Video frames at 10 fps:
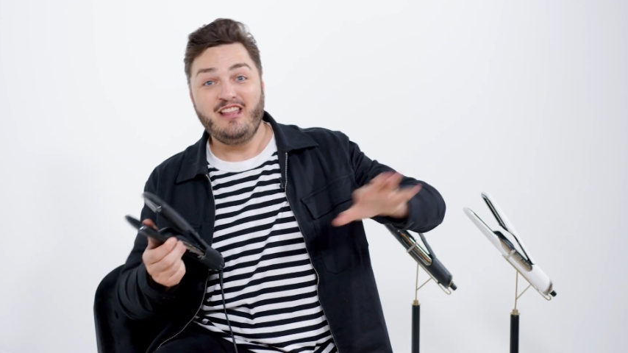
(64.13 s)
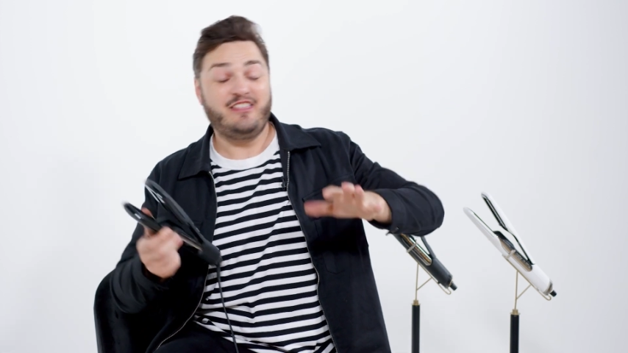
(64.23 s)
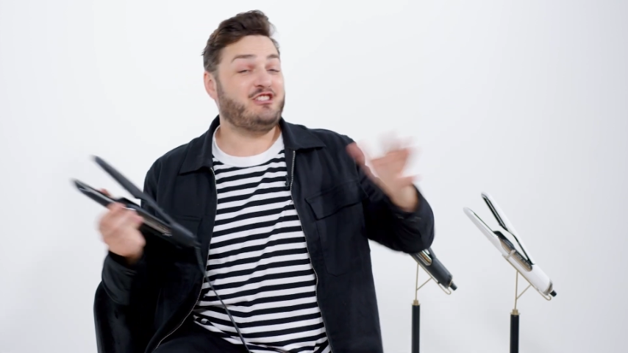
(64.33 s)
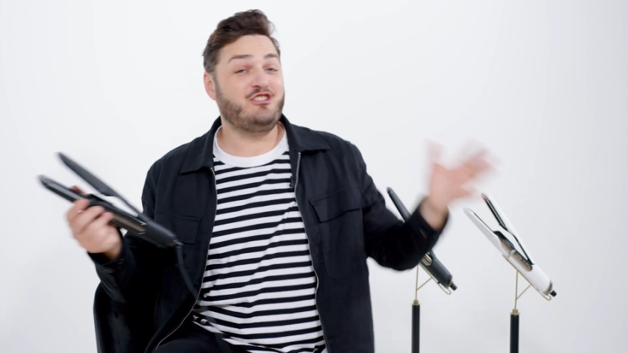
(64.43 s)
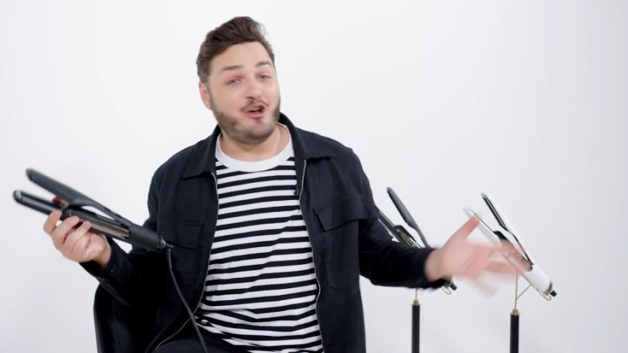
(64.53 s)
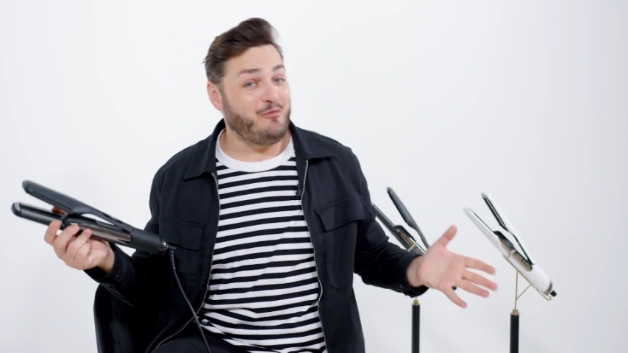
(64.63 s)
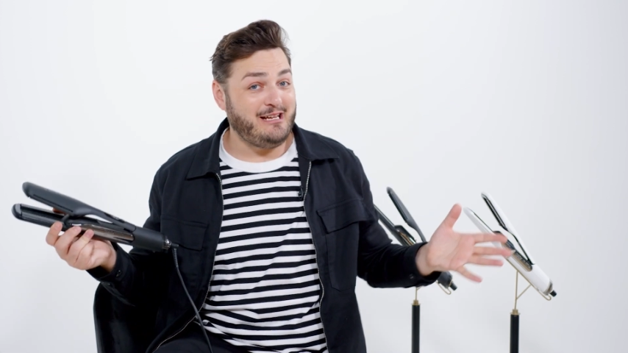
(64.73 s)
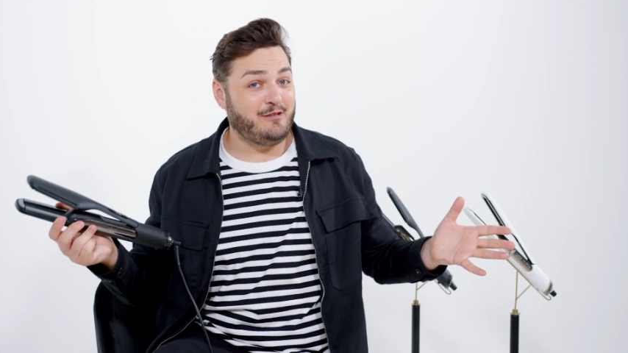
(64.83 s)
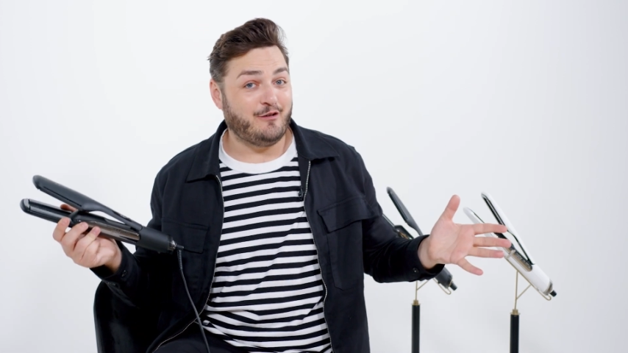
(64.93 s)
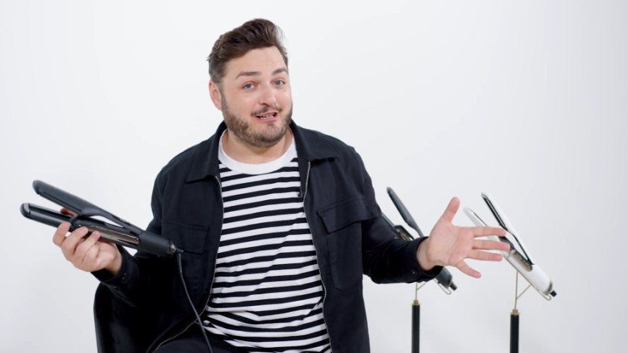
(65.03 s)
there's no
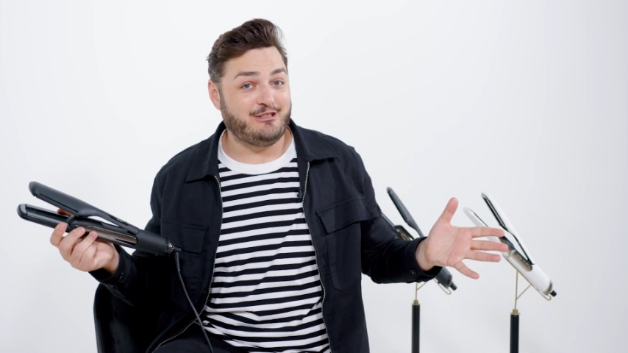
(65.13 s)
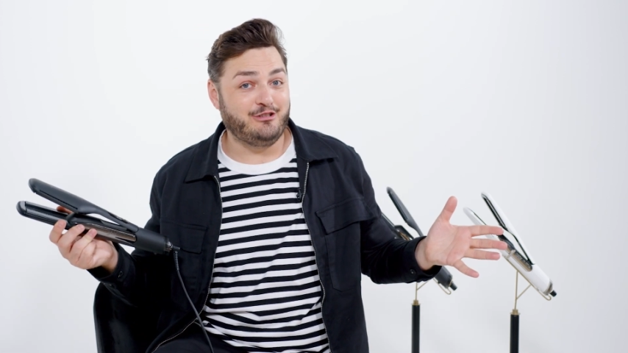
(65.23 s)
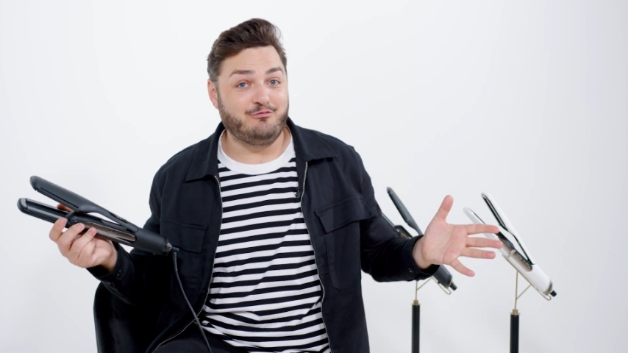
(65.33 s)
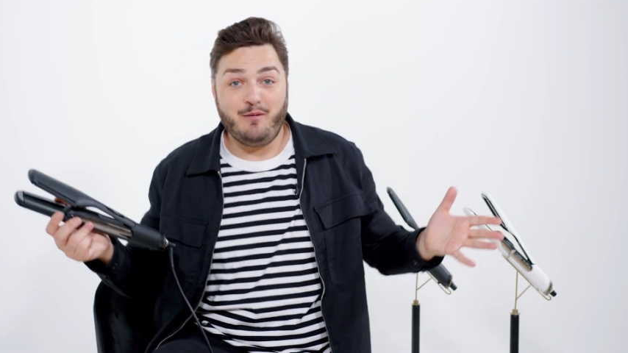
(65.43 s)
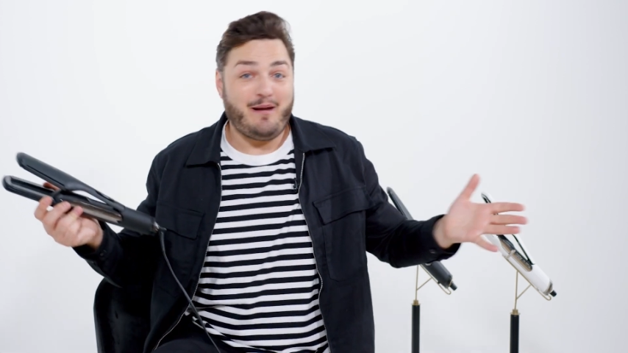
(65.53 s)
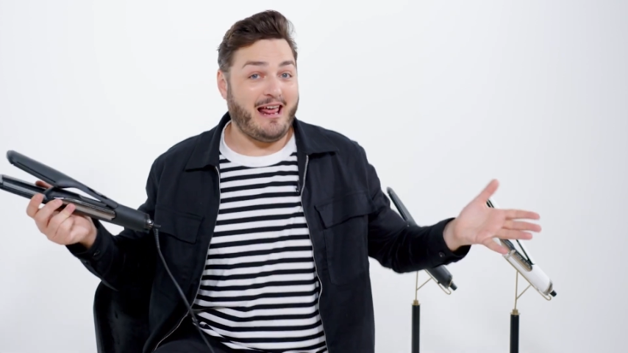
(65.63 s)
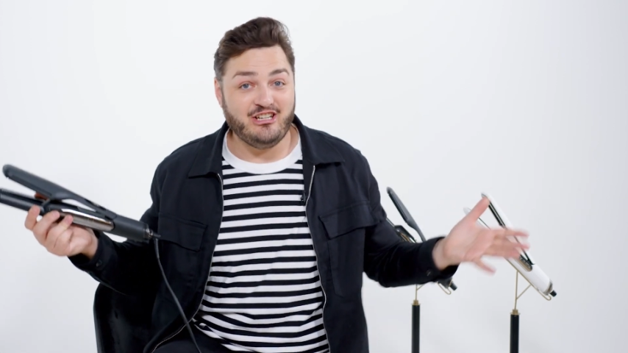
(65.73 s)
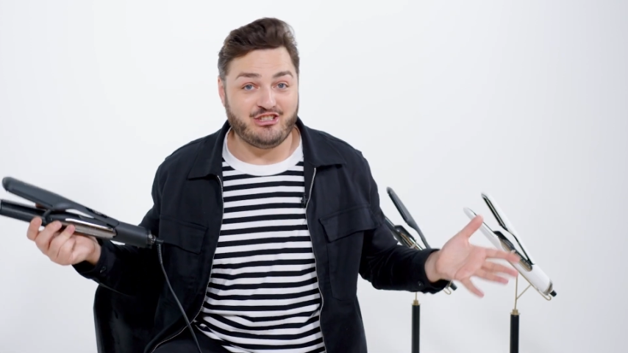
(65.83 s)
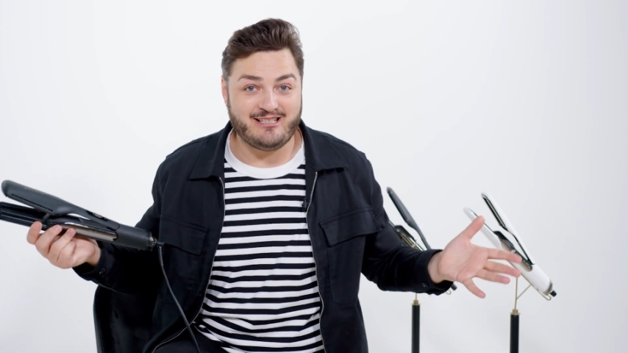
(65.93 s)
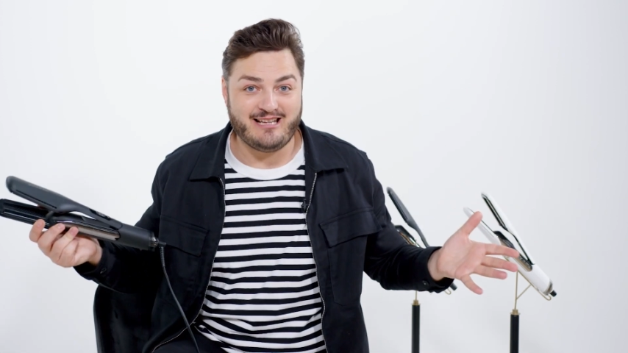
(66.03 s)
need for it to
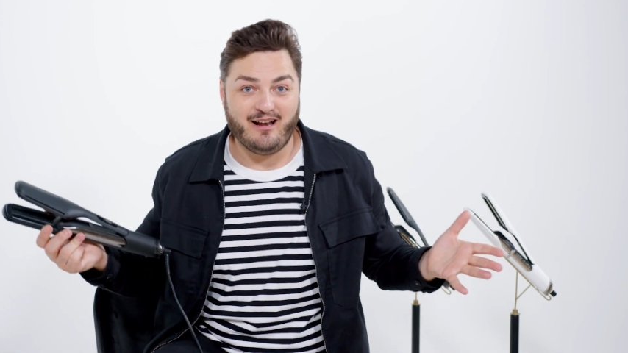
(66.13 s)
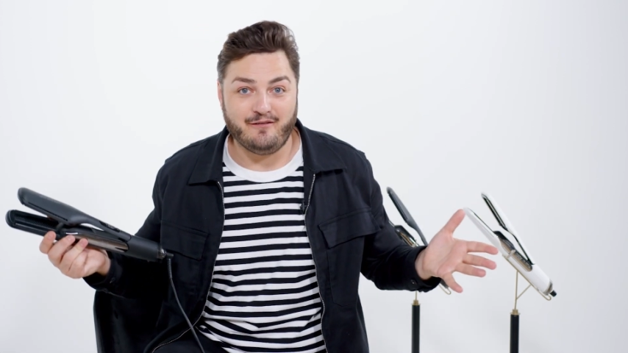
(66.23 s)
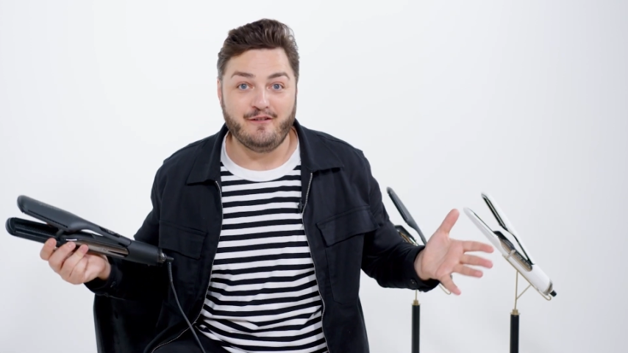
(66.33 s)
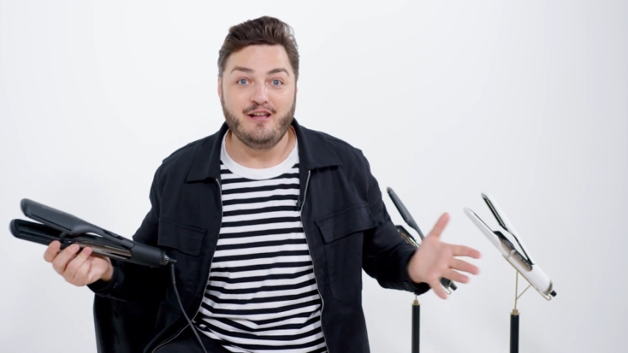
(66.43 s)
replenish itself.